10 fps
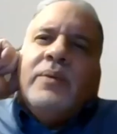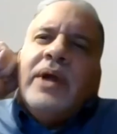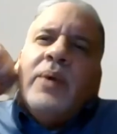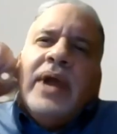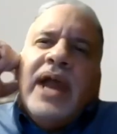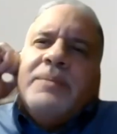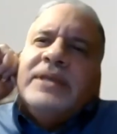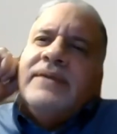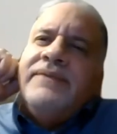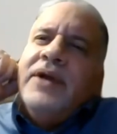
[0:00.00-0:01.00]
what
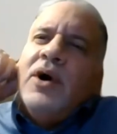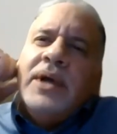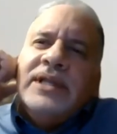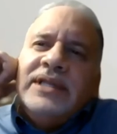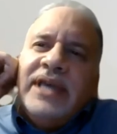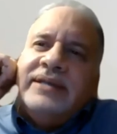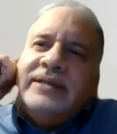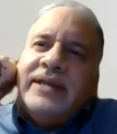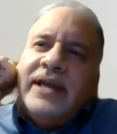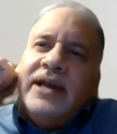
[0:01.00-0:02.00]
happens if no one
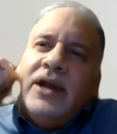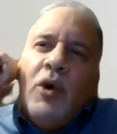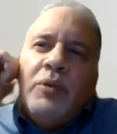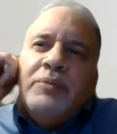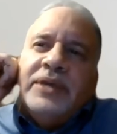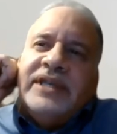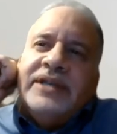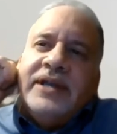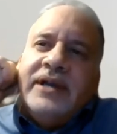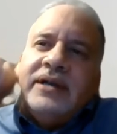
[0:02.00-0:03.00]
takes an open
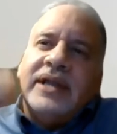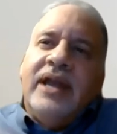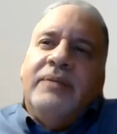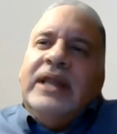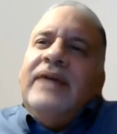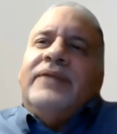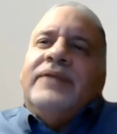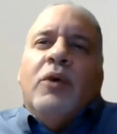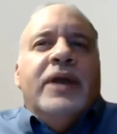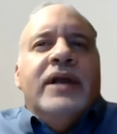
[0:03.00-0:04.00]
position? Can it be left
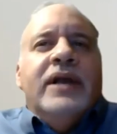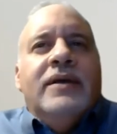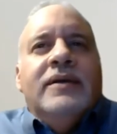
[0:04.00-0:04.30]
open?